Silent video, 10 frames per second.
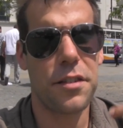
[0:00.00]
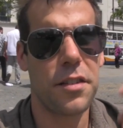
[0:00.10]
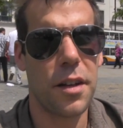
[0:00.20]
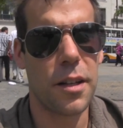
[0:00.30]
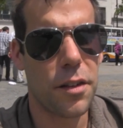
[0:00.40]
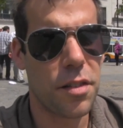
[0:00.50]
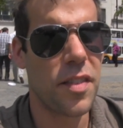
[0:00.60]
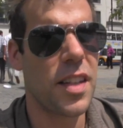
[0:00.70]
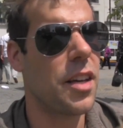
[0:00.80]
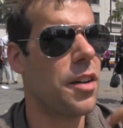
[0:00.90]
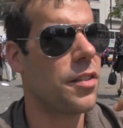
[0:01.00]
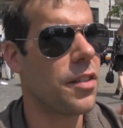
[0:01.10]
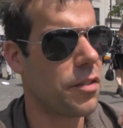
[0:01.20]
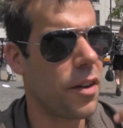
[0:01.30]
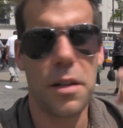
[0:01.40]
She's doing lots of videos,
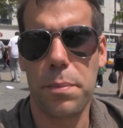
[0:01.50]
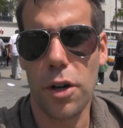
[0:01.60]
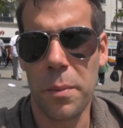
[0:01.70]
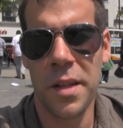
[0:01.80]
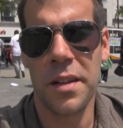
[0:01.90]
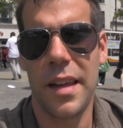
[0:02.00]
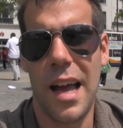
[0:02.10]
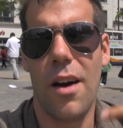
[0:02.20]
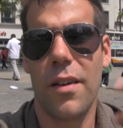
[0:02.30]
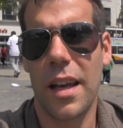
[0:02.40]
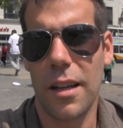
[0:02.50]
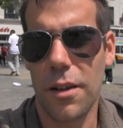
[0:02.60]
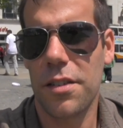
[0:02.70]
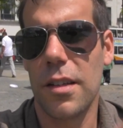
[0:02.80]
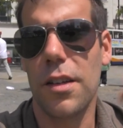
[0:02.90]
she's very prominent now, getting
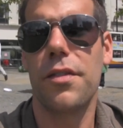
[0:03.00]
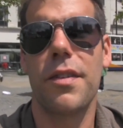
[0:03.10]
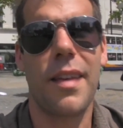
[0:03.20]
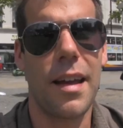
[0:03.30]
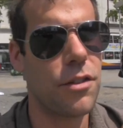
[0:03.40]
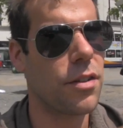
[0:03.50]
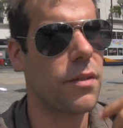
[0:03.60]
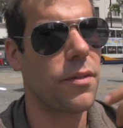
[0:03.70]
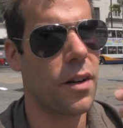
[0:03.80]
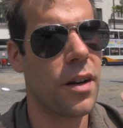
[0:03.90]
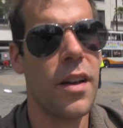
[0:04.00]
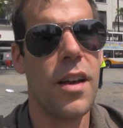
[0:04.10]
lots and lots of attention for